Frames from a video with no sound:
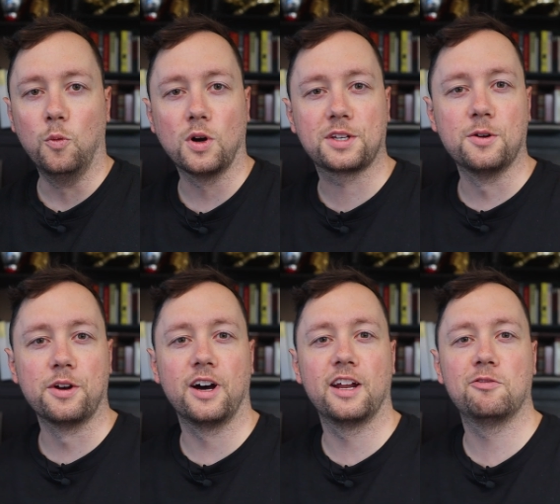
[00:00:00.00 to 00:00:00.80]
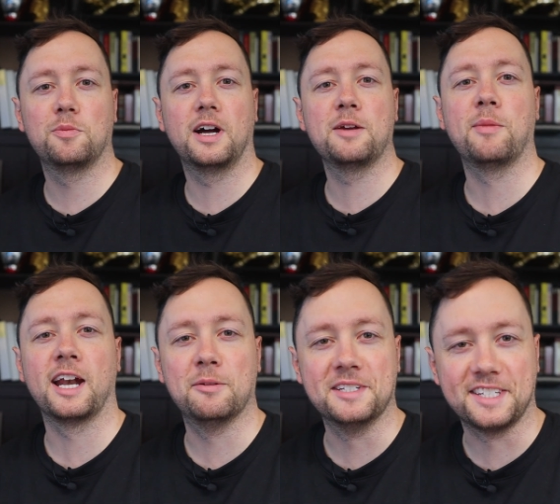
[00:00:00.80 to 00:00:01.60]
What's going on everybody? My
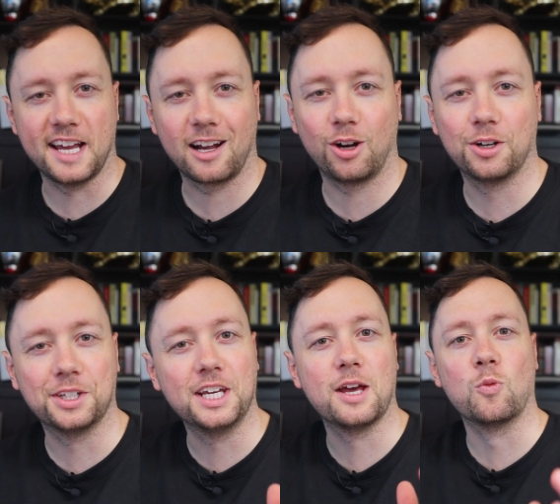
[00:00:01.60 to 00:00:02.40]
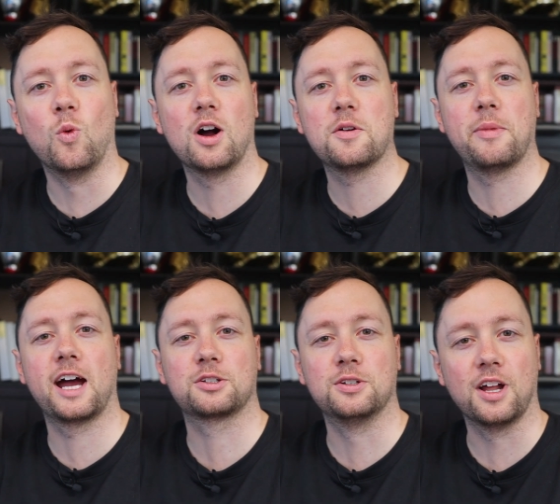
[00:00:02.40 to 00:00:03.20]
name is Zac Hartley and welcome
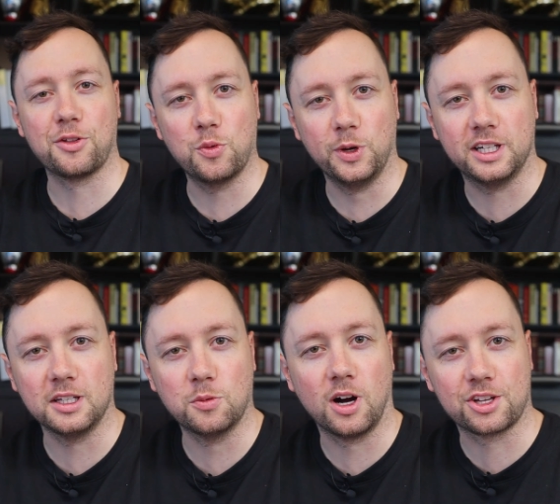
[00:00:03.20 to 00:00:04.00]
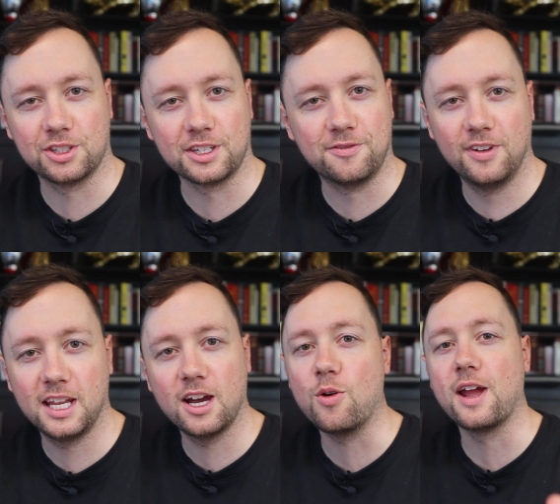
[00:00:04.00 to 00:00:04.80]
back to another weekly watch list
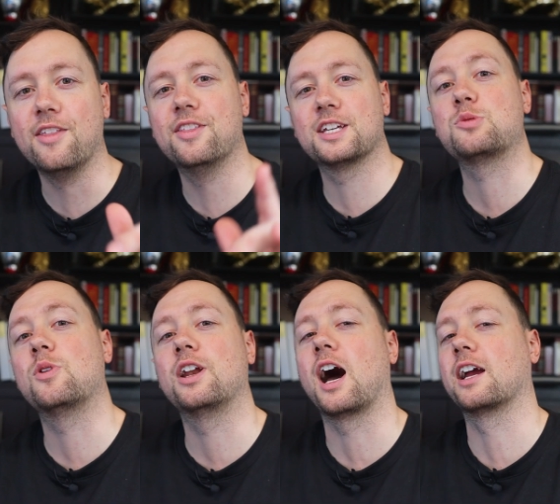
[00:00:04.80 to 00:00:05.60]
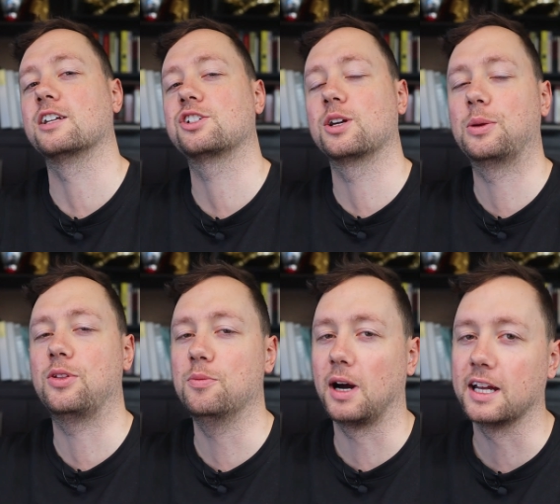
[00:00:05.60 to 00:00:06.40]
video. In this one, I'm going to share
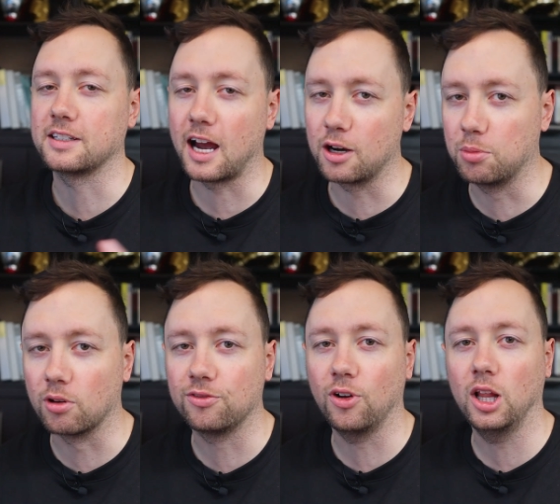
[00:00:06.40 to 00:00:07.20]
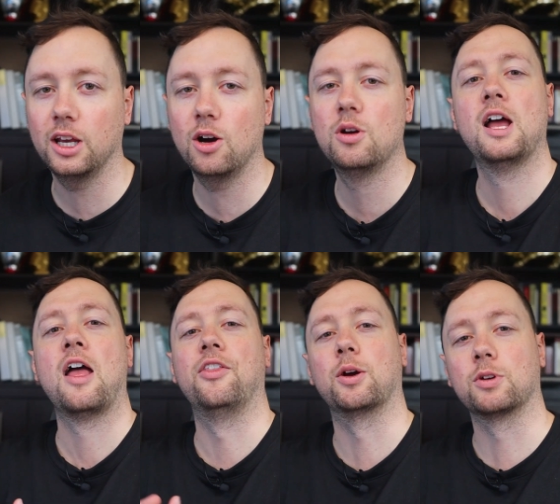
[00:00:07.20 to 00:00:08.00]
with you my entire portfolio.
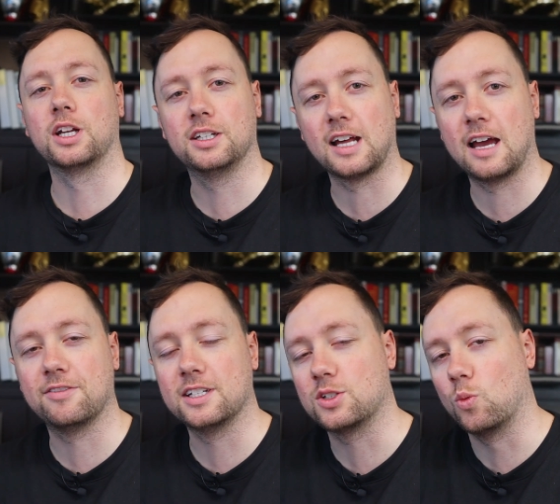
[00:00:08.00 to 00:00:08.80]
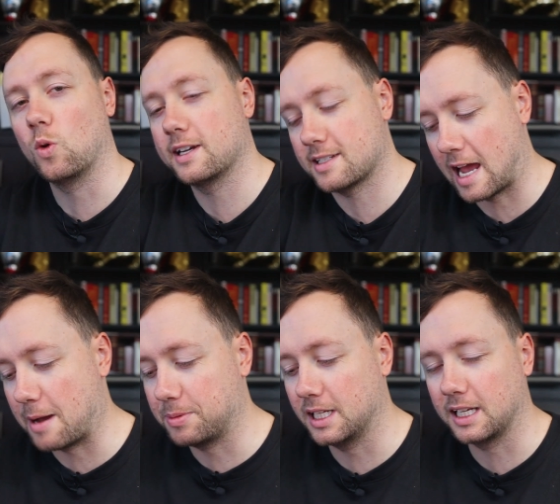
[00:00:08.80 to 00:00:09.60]
Then we're going to dive into what is
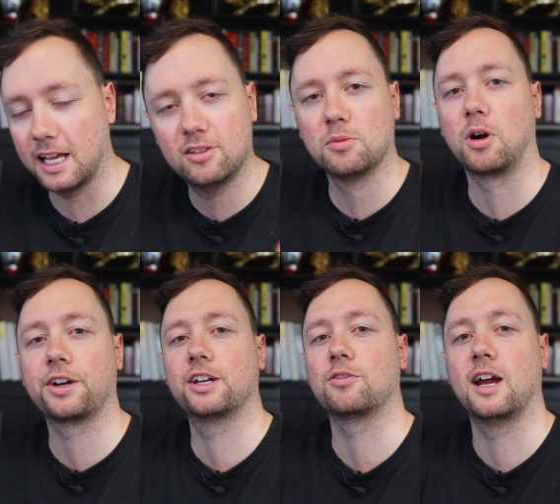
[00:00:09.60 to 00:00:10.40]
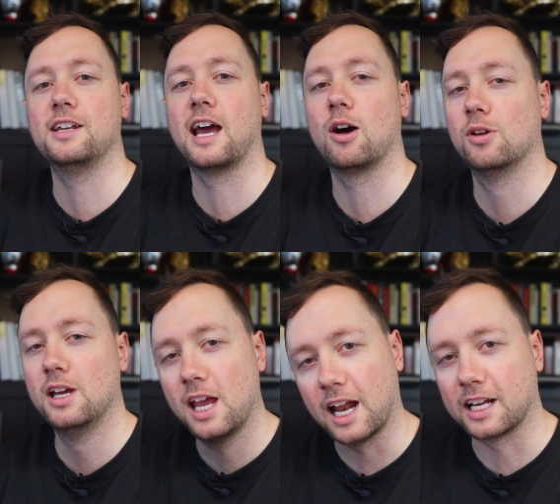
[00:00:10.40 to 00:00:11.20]
happening in the market right now.
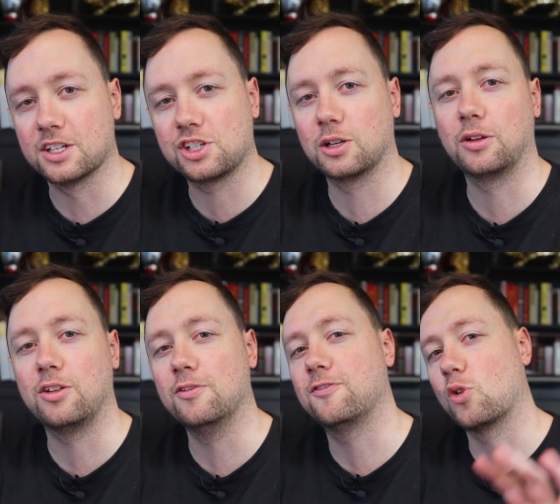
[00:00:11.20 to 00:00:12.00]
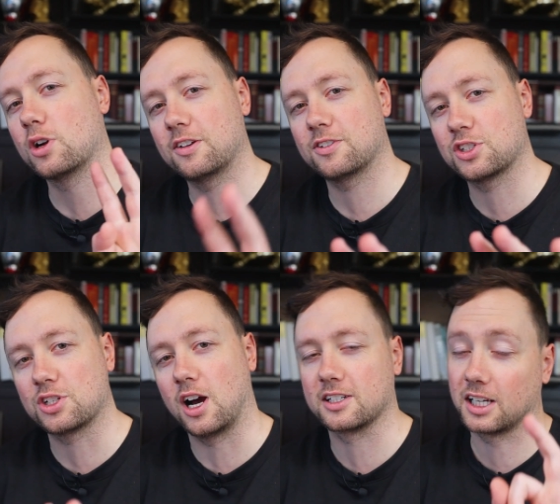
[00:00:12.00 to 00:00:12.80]
And I'm going to share with you four different
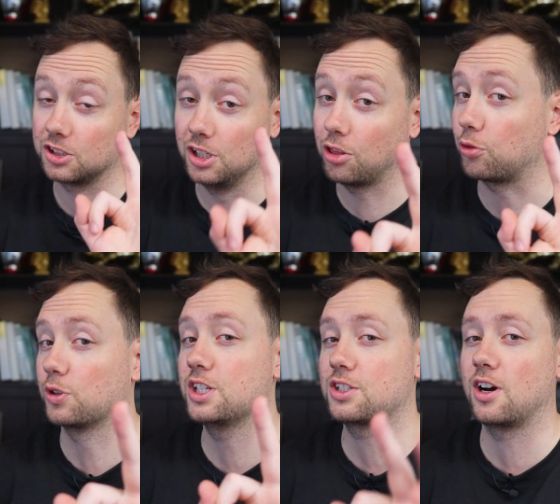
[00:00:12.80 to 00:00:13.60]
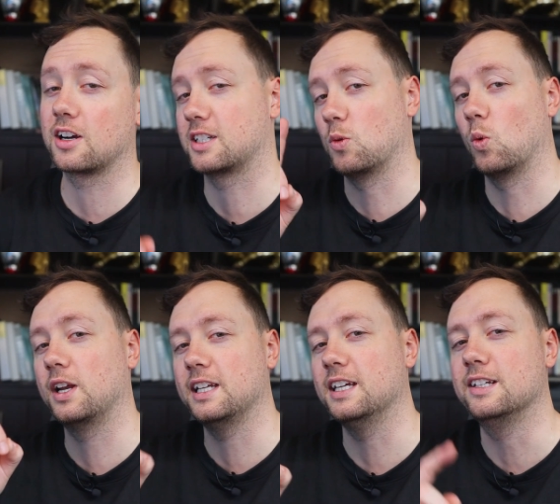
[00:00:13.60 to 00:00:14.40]
stocks, actually three stocks and
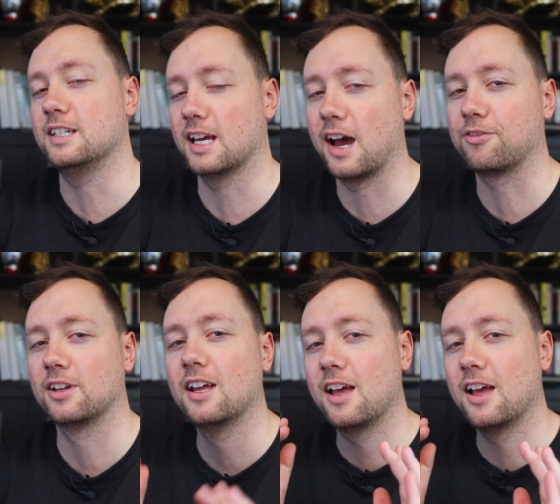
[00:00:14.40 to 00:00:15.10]
one ETF